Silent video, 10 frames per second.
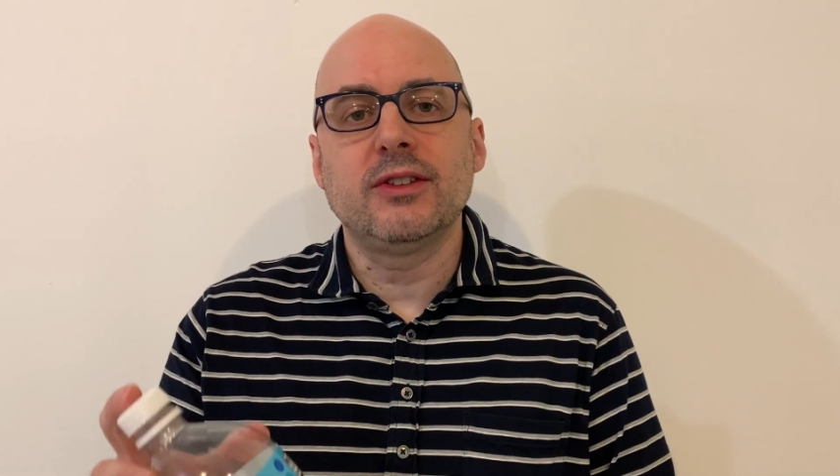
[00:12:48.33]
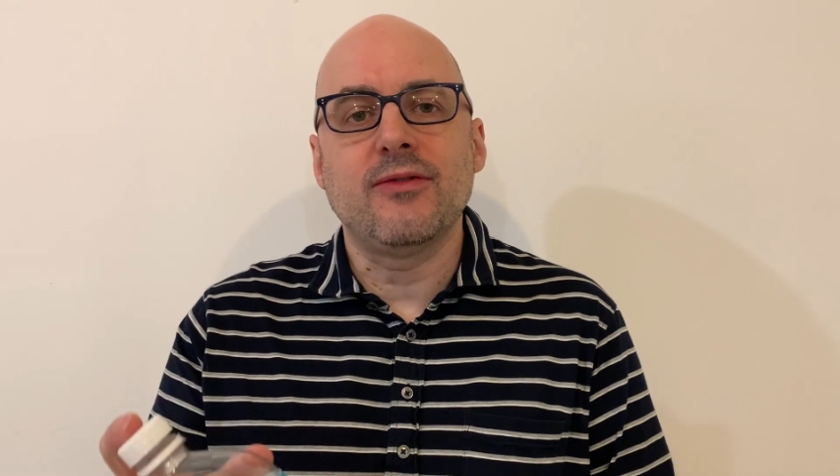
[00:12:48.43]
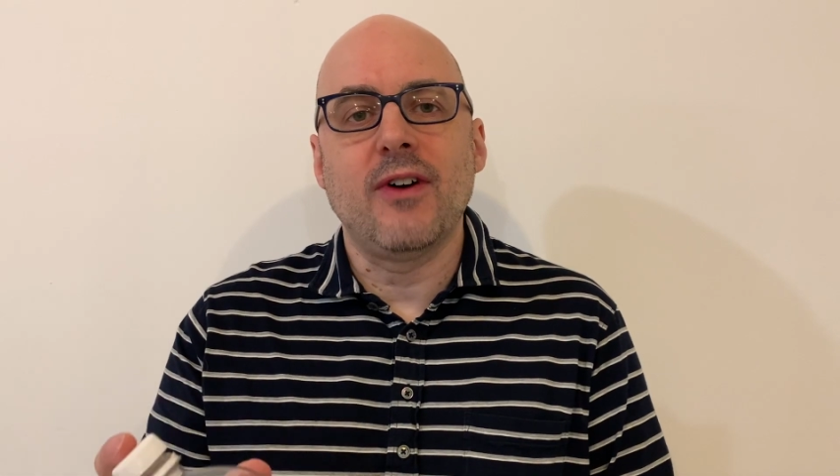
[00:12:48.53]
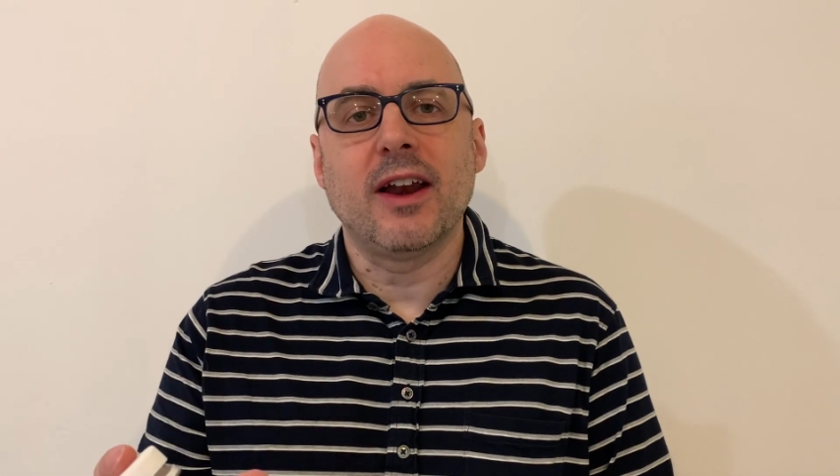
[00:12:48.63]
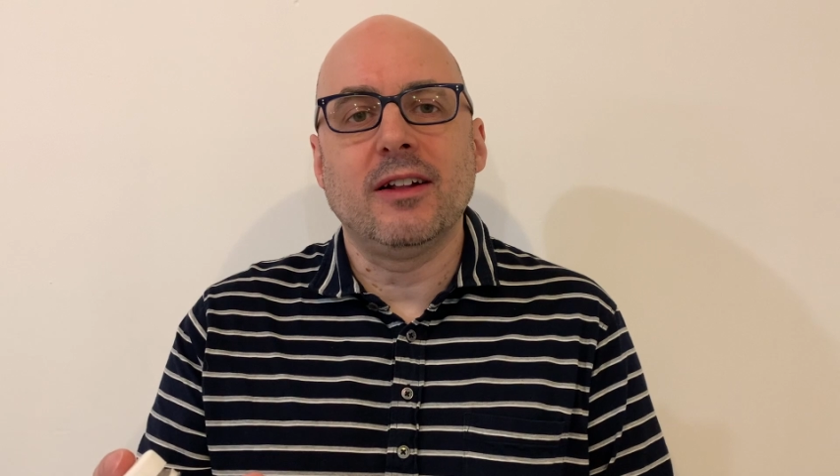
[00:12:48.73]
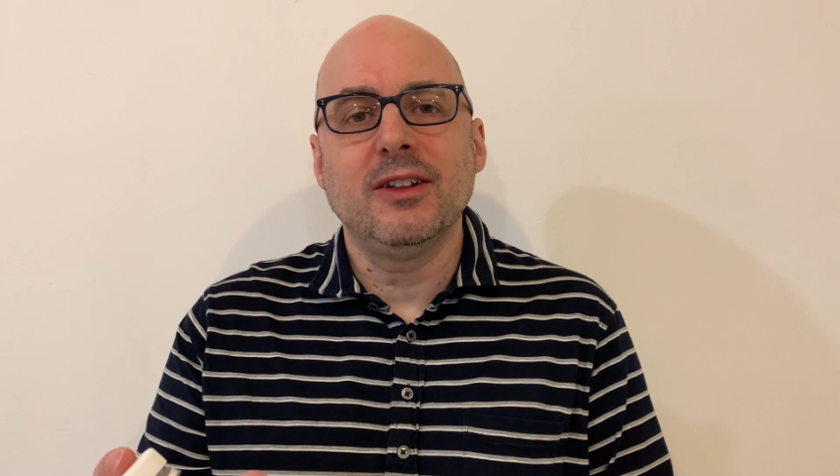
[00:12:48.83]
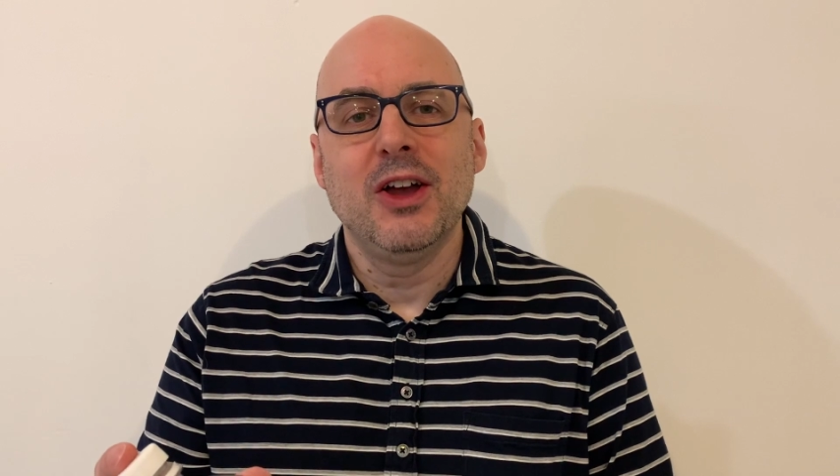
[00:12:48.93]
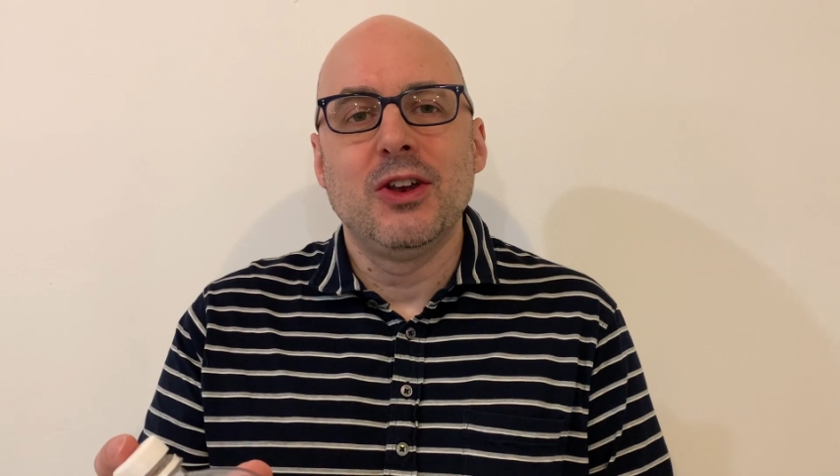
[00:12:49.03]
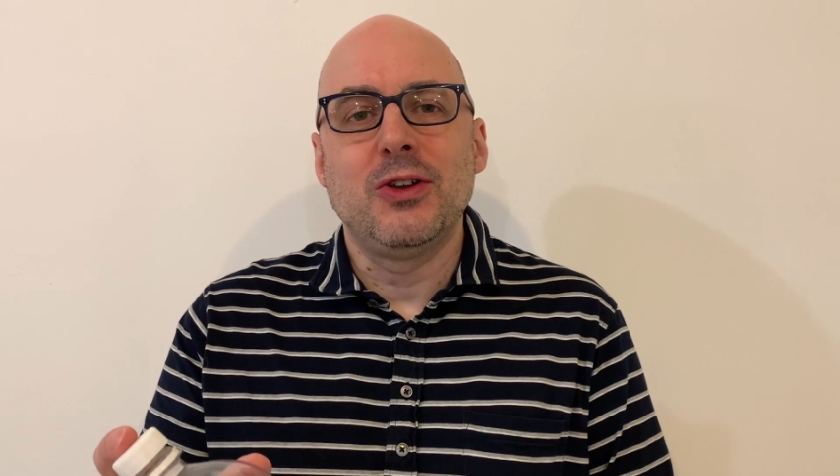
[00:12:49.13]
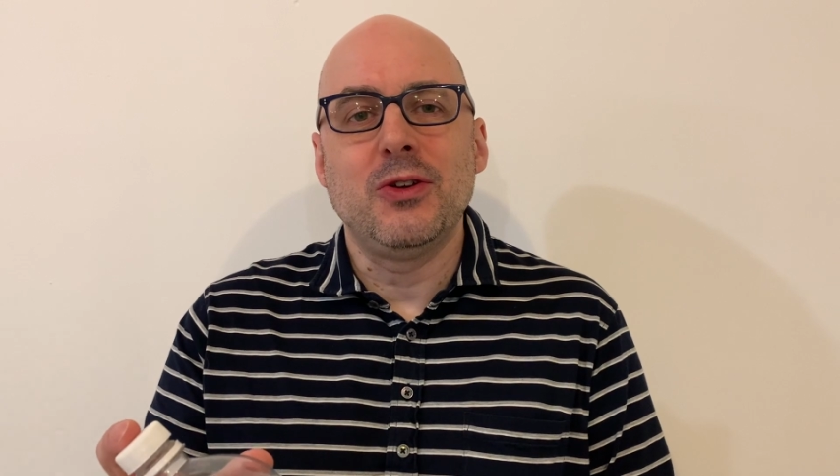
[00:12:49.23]
the funnel
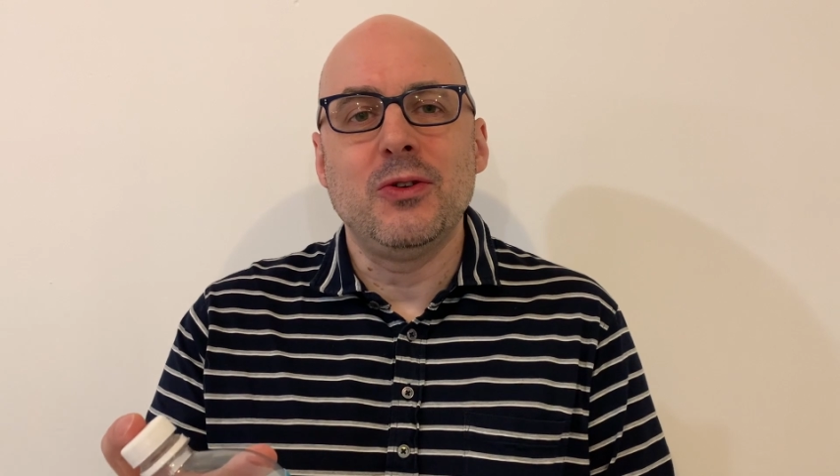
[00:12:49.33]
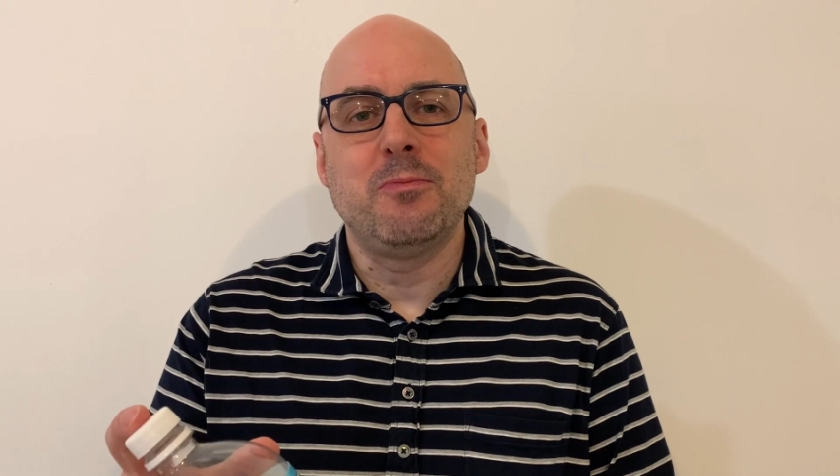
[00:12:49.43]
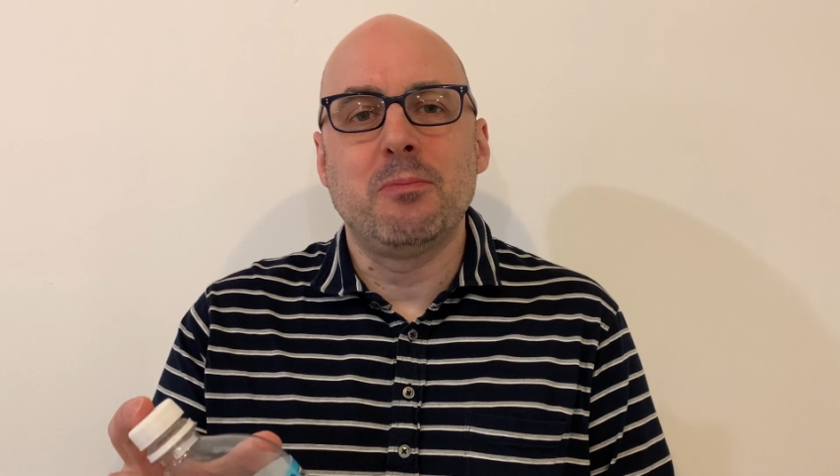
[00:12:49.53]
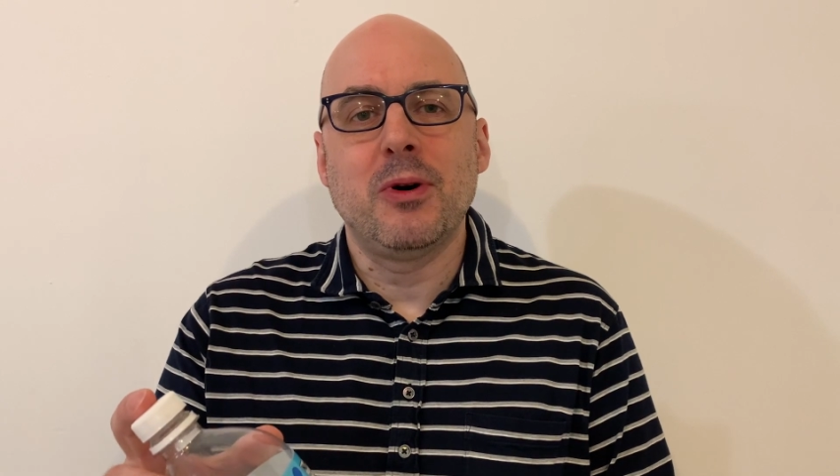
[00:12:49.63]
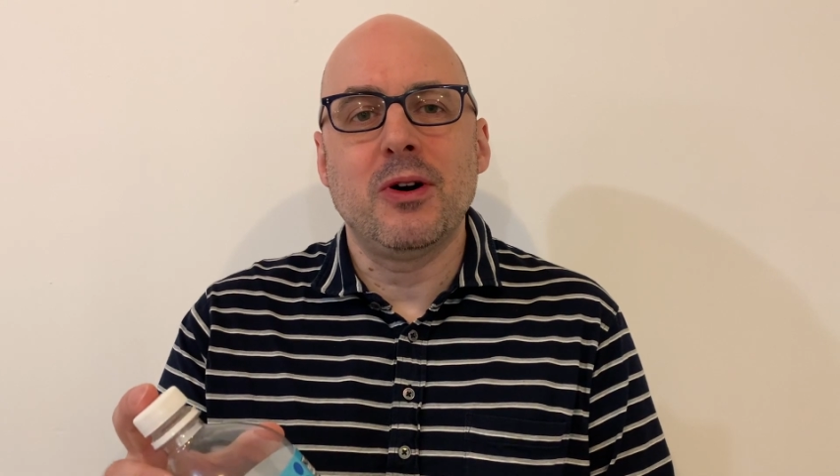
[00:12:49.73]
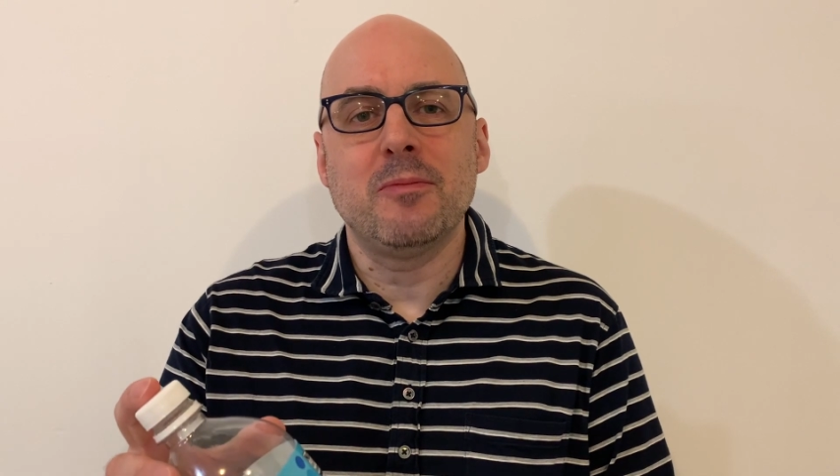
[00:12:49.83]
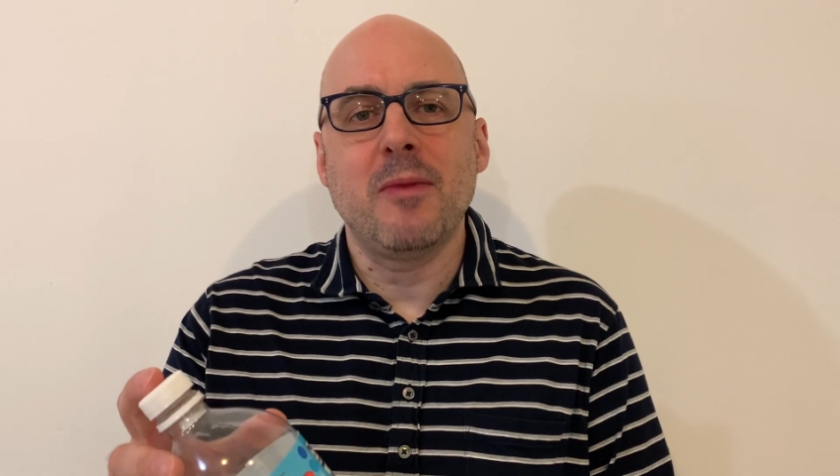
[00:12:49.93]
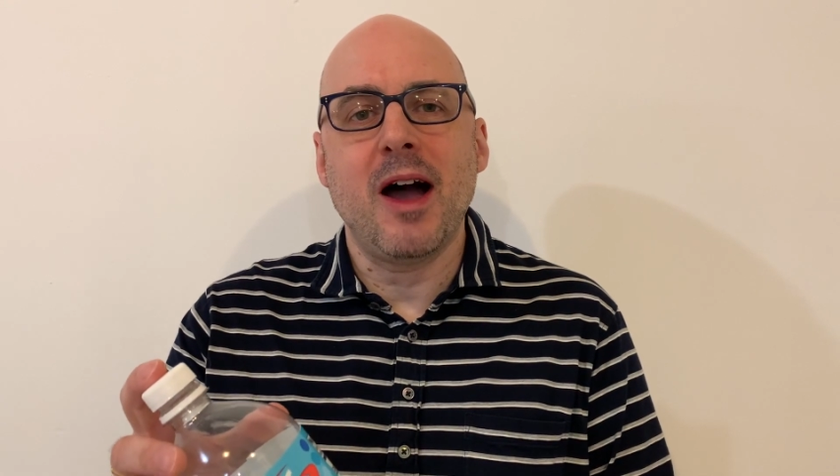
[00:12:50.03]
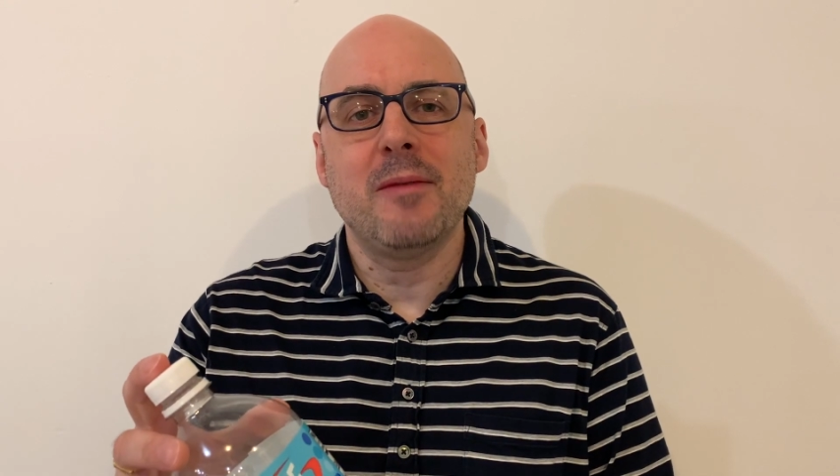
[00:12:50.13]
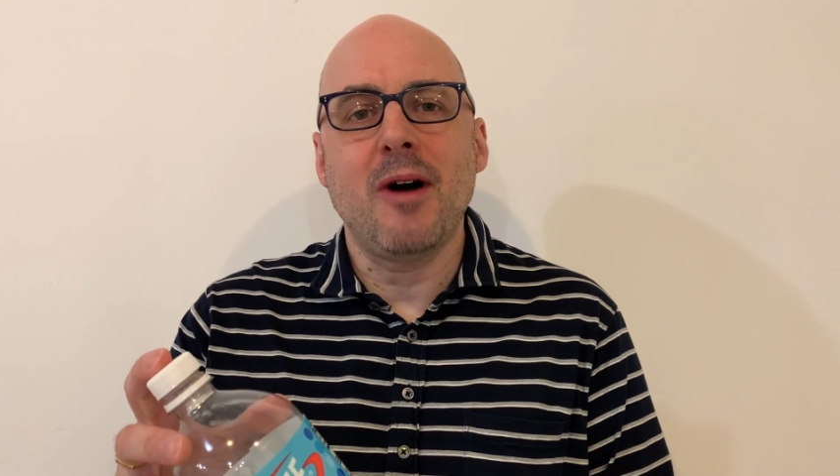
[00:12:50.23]
to put my